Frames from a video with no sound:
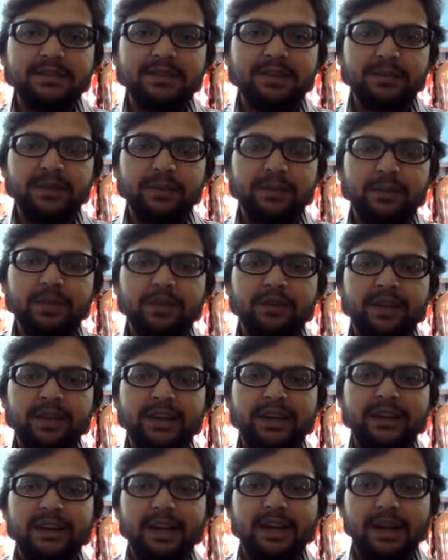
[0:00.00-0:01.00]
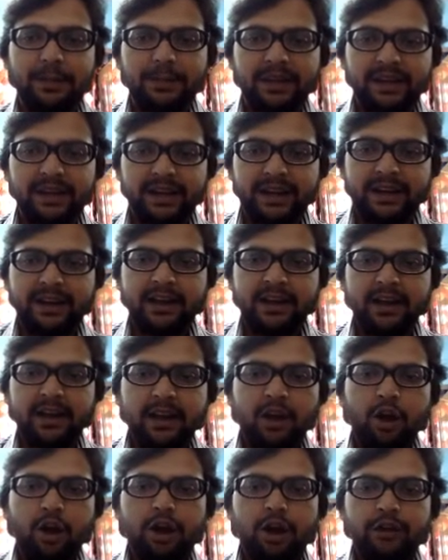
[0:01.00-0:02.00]
Remember, we can upgrade
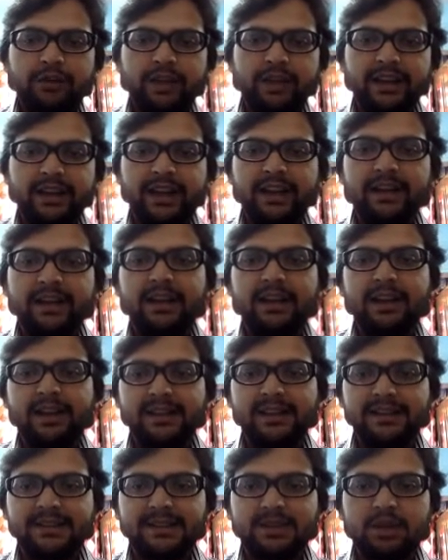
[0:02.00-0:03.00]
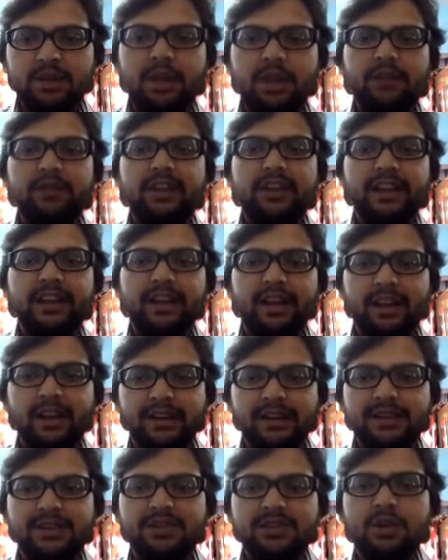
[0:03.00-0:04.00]
or we can install, we can
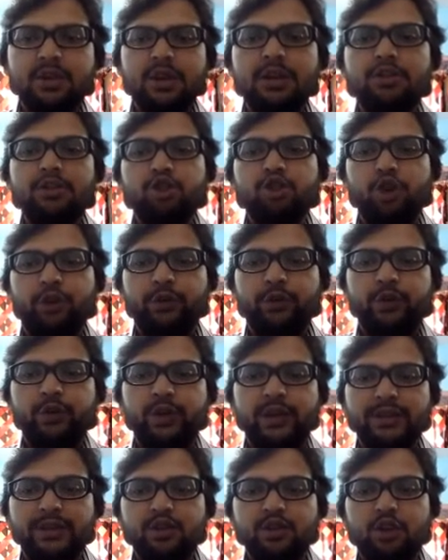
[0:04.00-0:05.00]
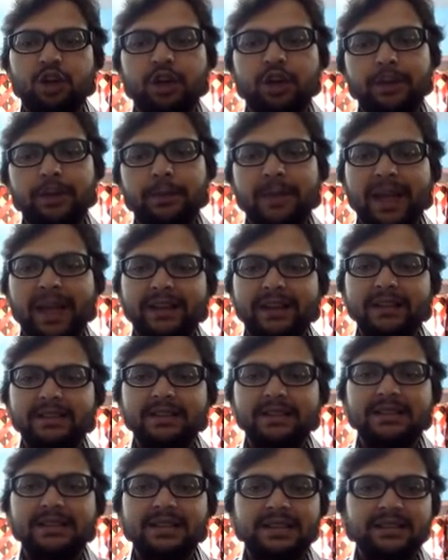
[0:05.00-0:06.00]
uninstall softwares or
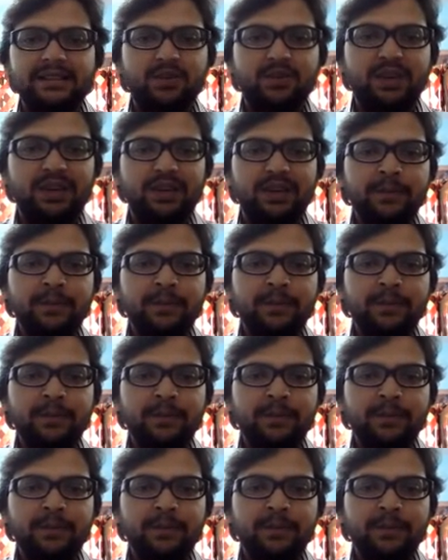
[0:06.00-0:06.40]
packages as well.